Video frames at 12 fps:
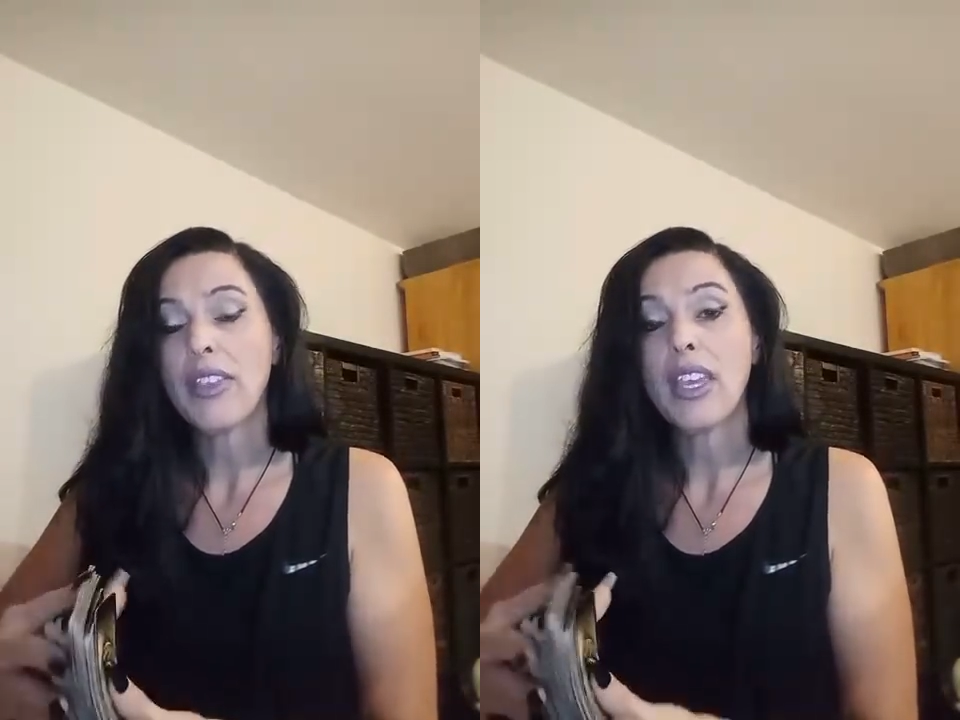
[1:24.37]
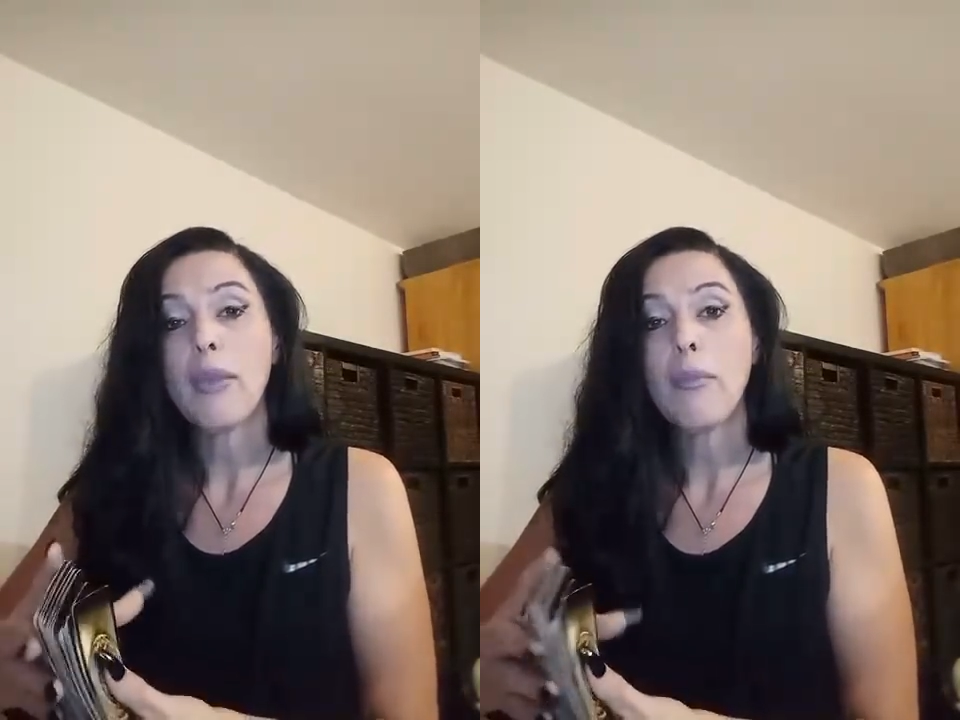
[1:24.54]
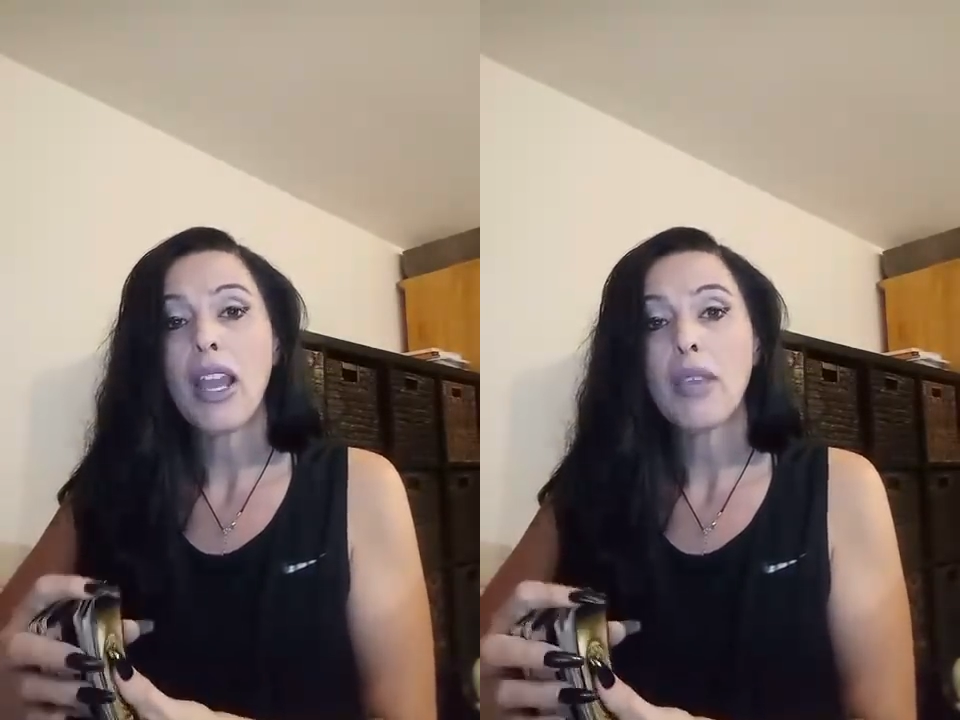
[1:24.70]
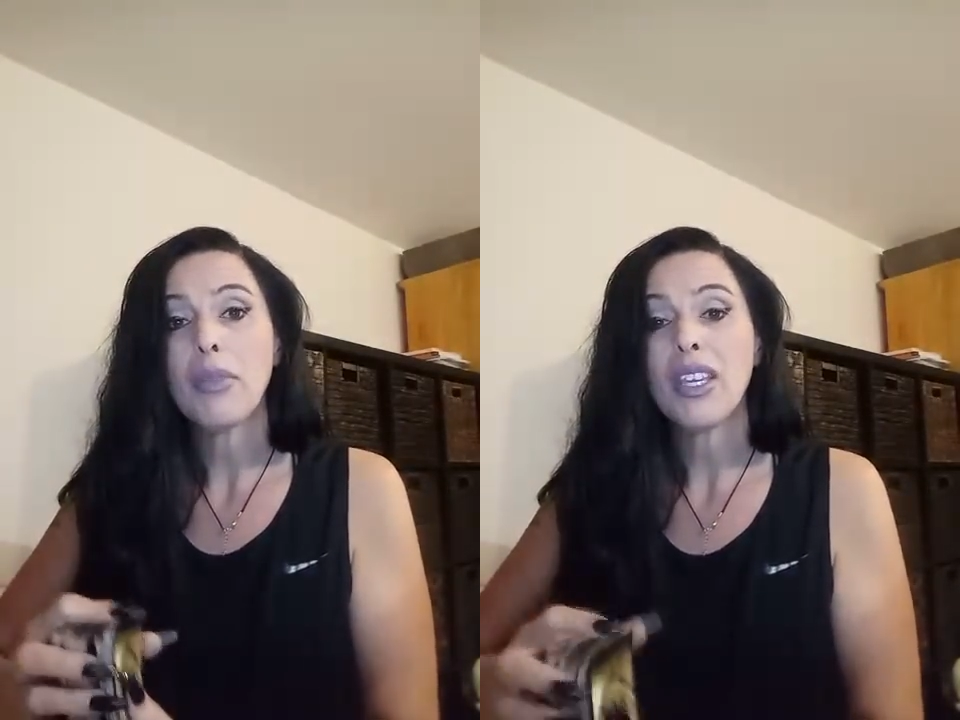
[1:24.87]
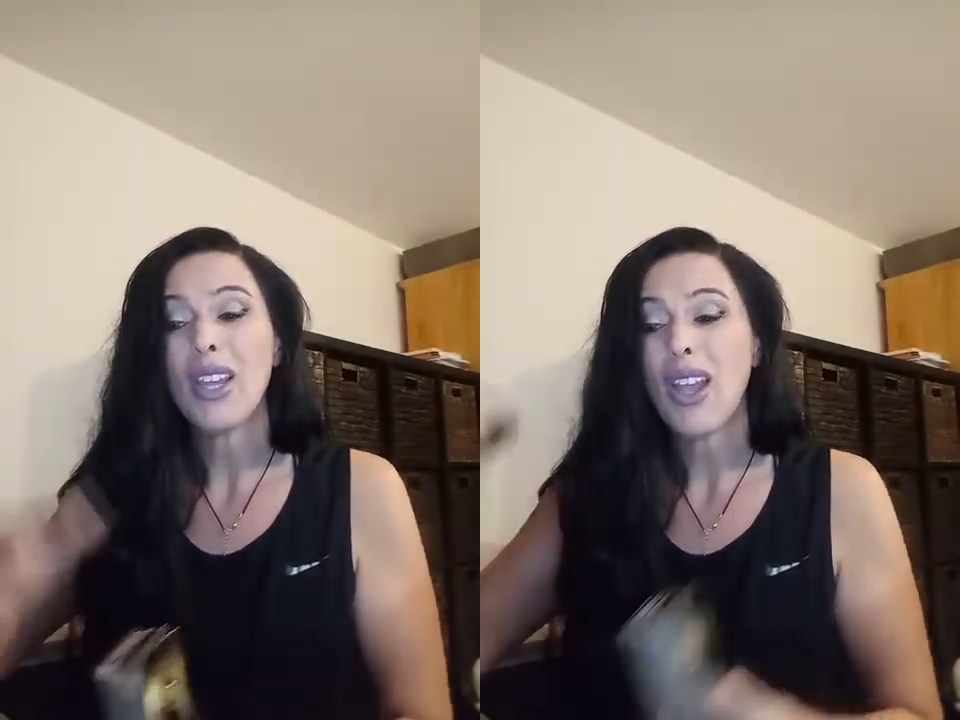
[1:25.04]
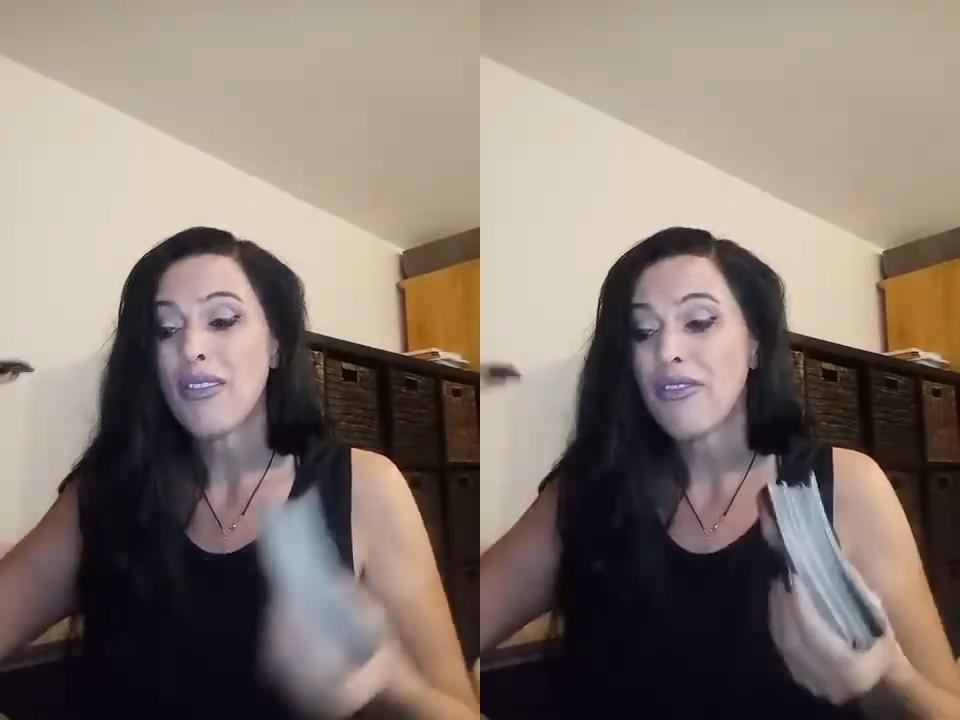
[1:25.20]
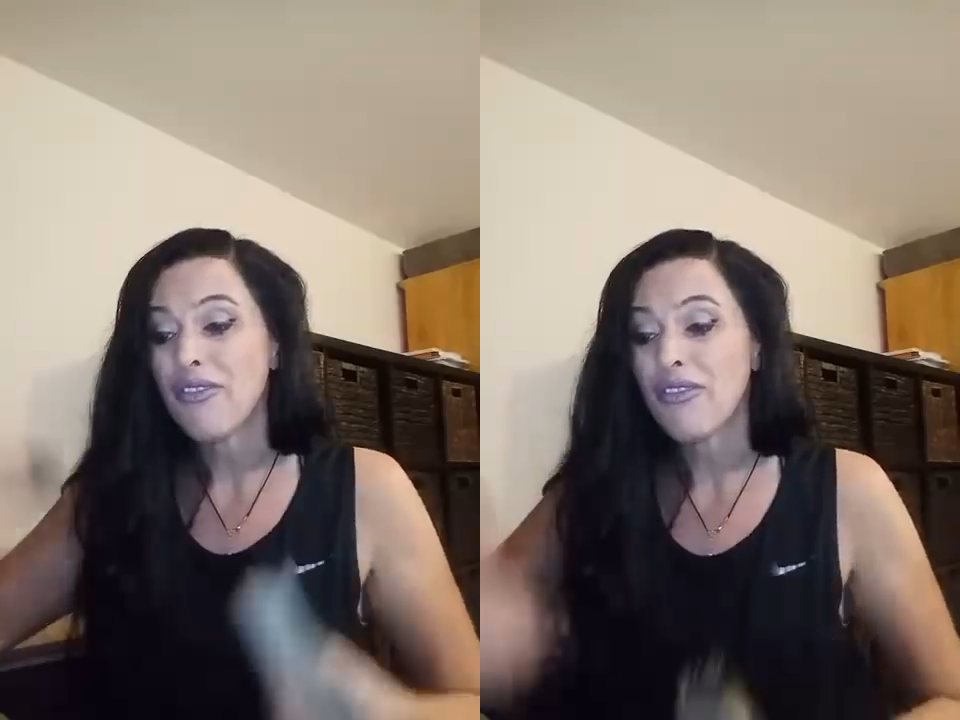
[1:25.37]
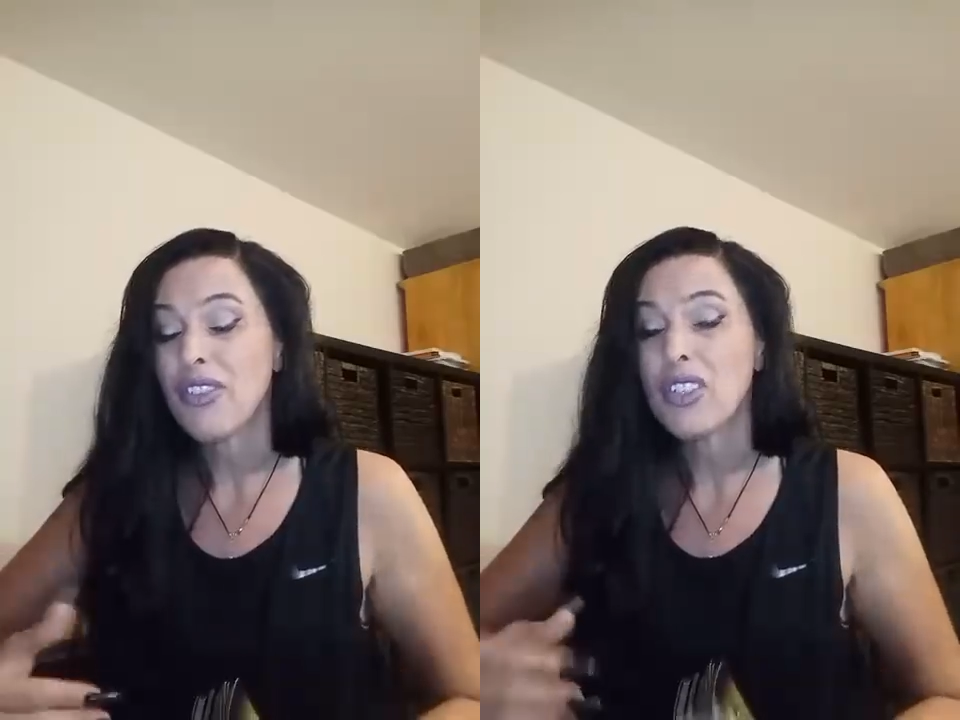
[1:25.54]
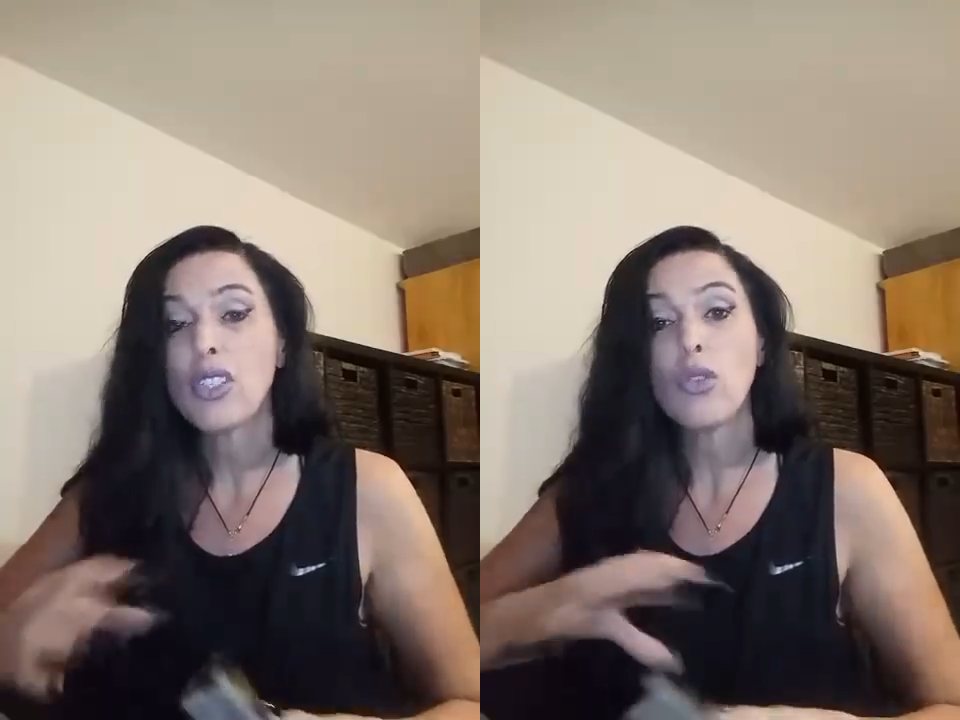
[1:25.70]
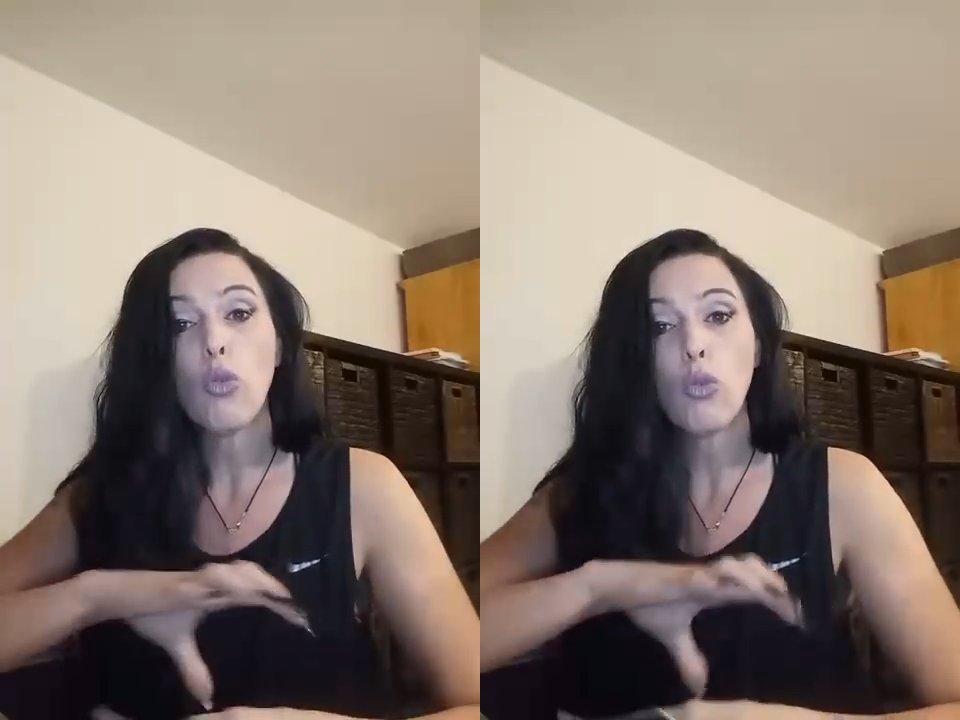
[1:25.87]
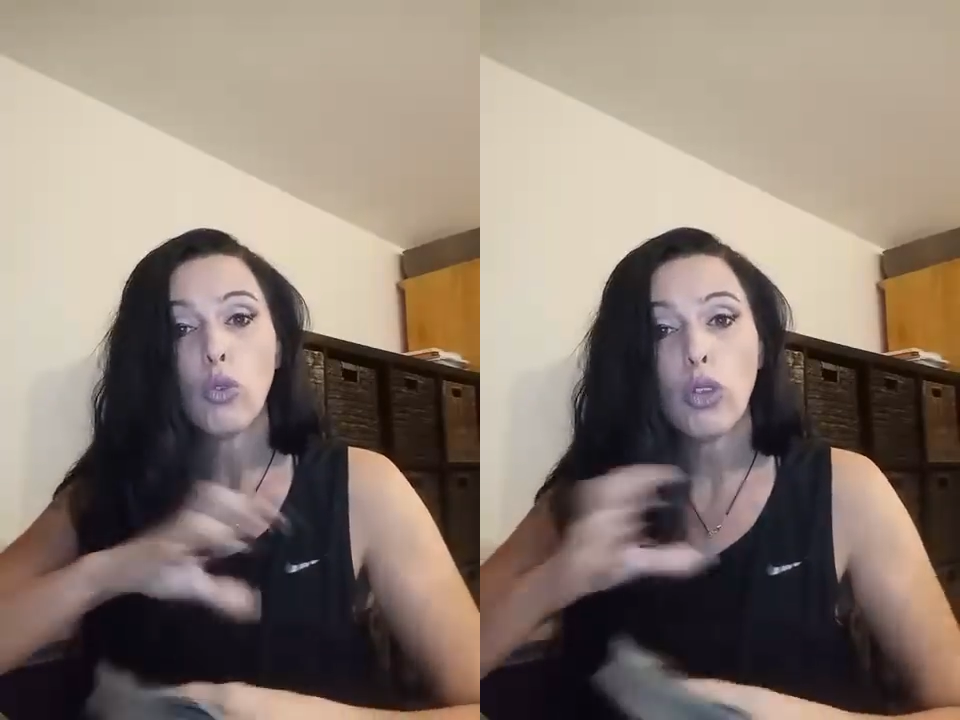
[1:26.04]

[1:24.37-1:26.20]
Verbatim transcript: there may be a physical